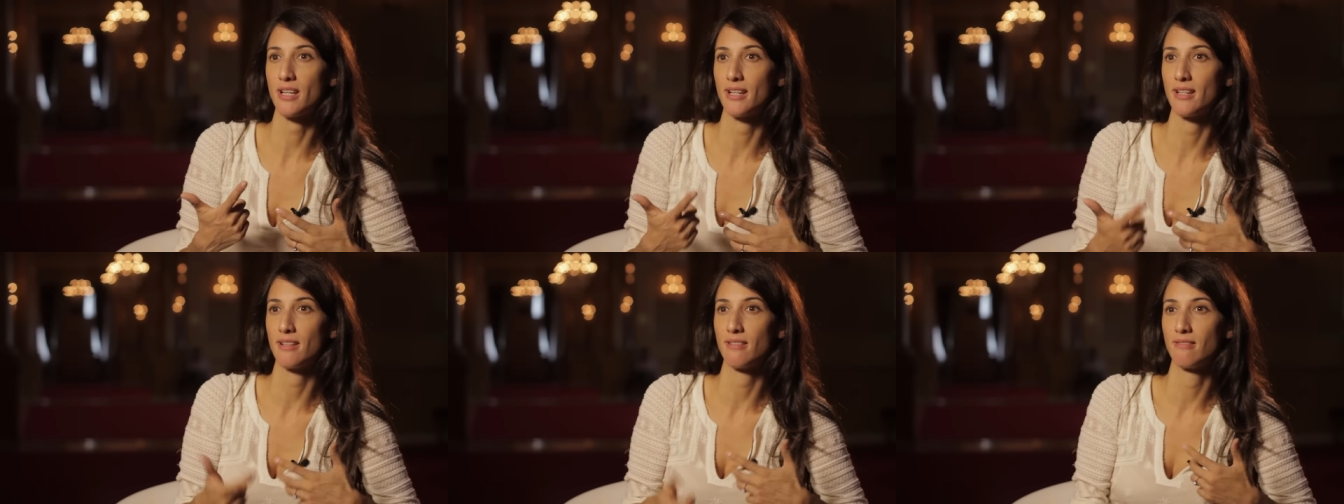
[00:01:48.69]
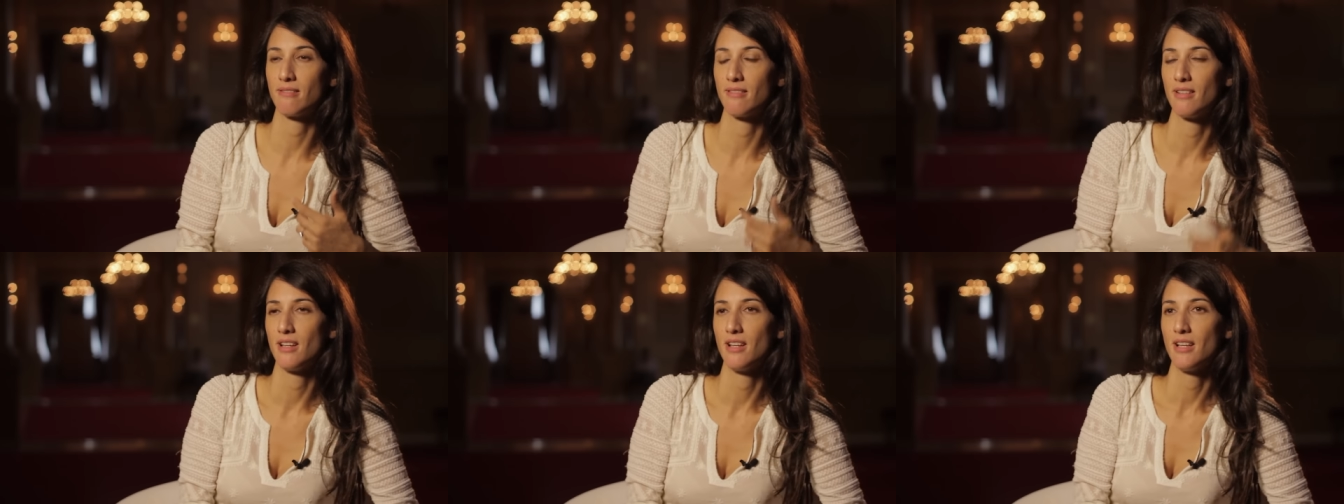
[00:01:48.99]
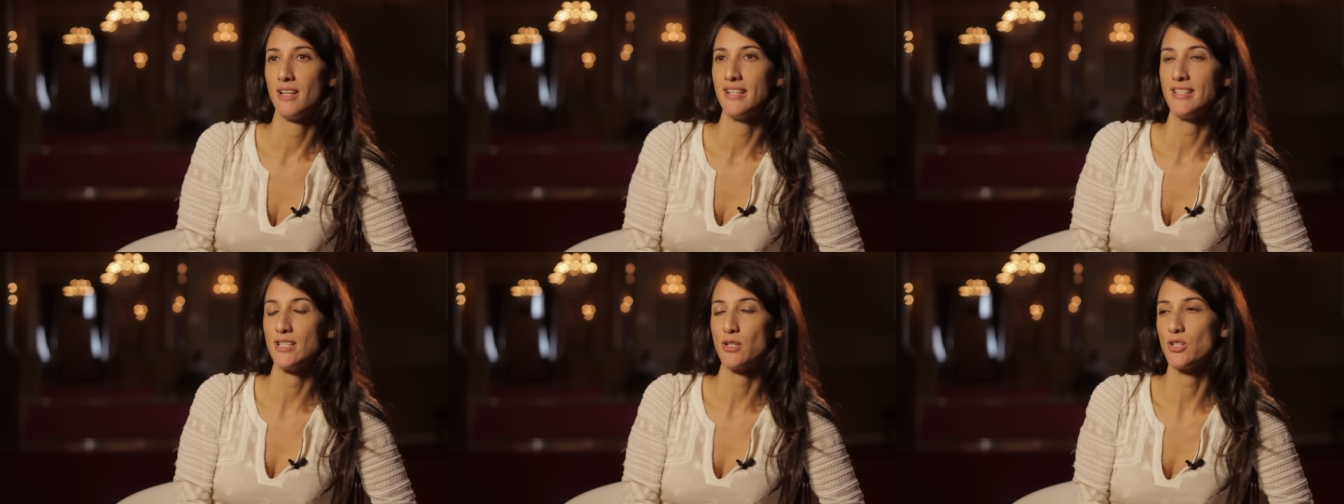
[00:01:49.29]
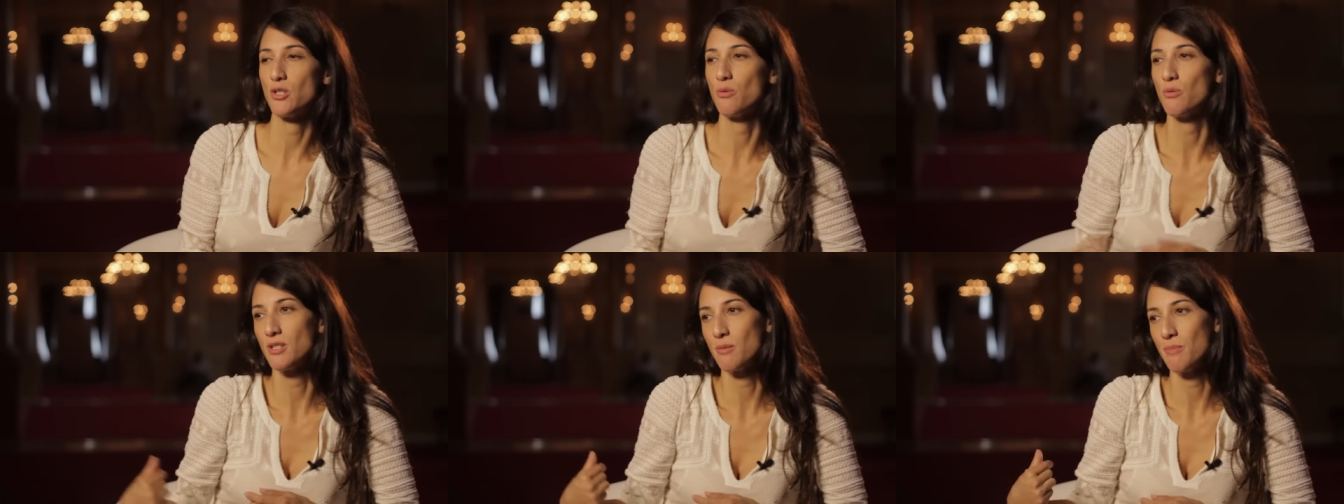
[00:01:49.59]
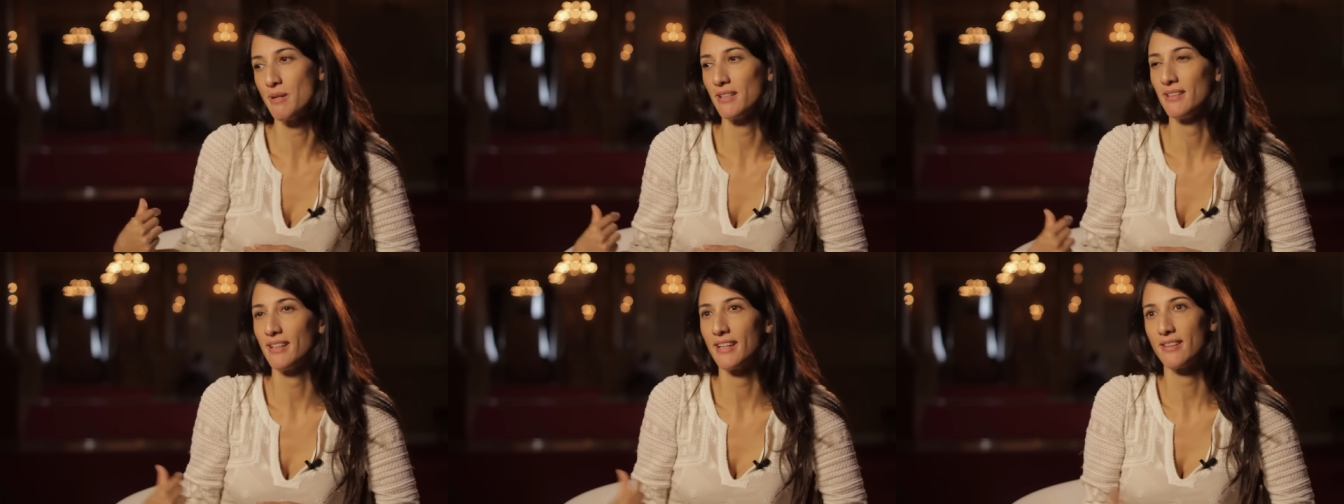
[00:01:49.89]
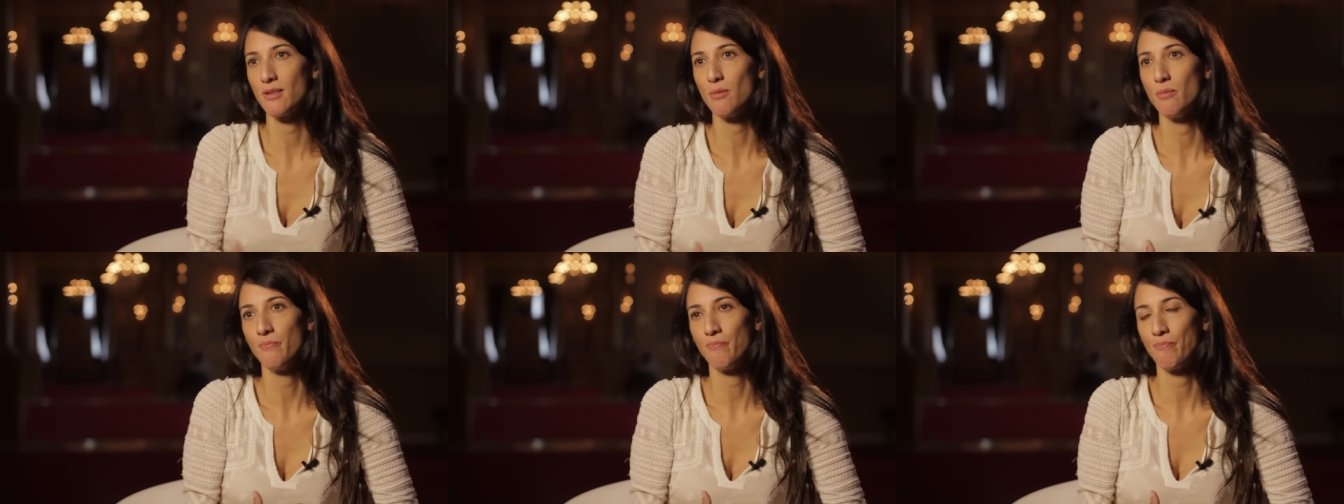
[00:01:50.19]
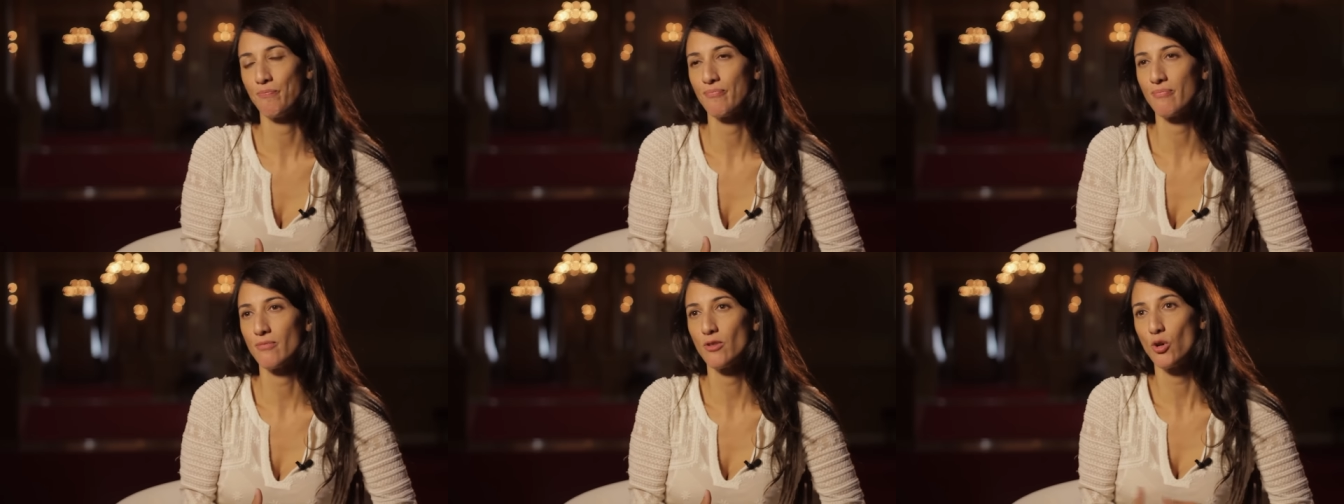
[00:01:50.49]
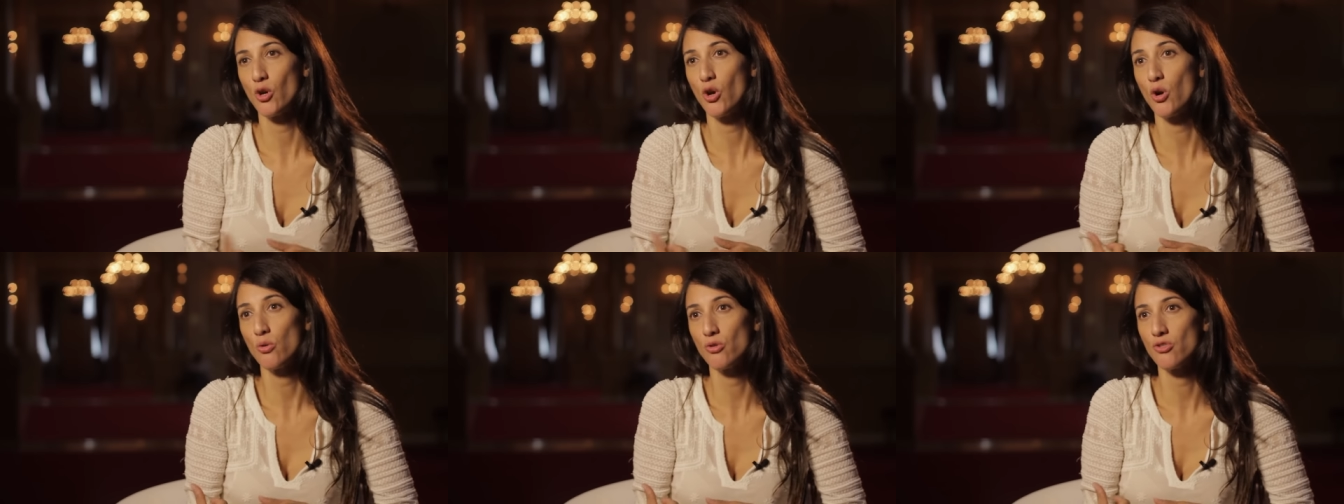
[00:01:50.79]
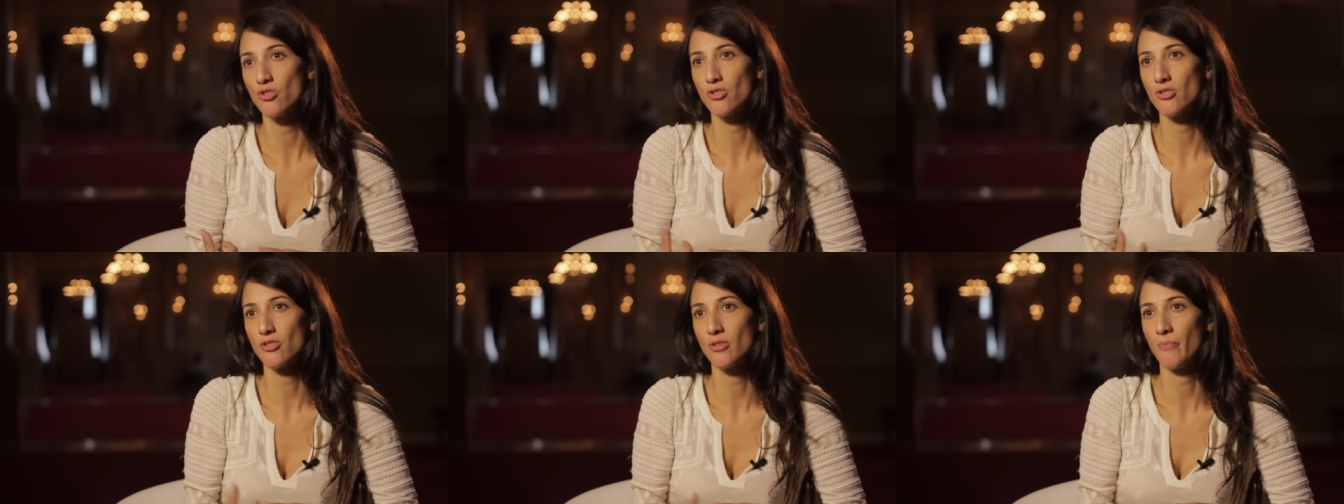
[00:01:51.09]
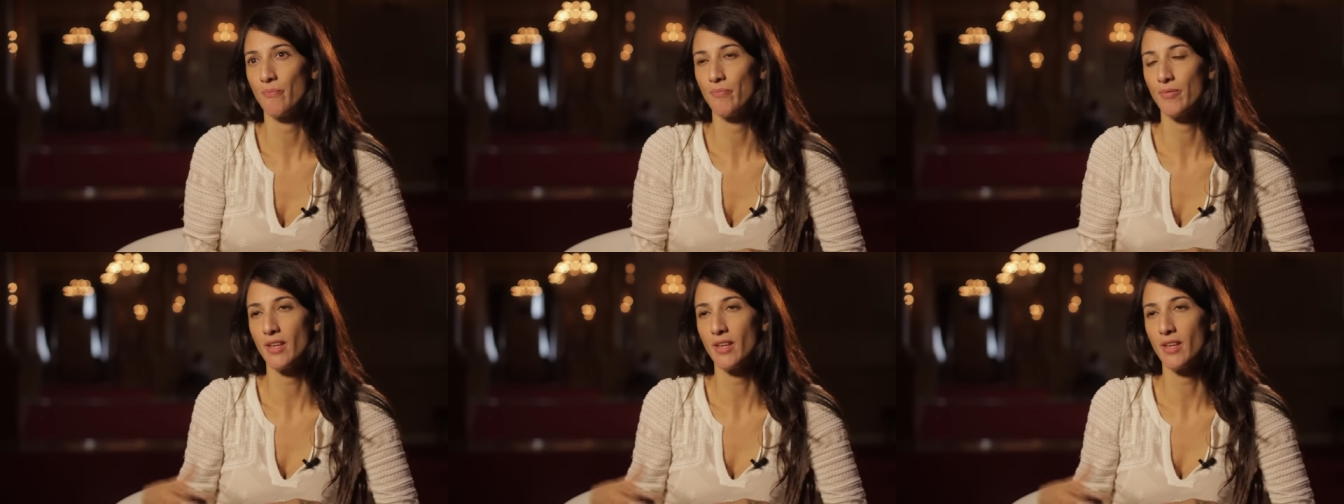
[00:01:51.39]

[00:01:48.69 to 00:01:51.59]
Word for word: And so she was a bit like the, the coach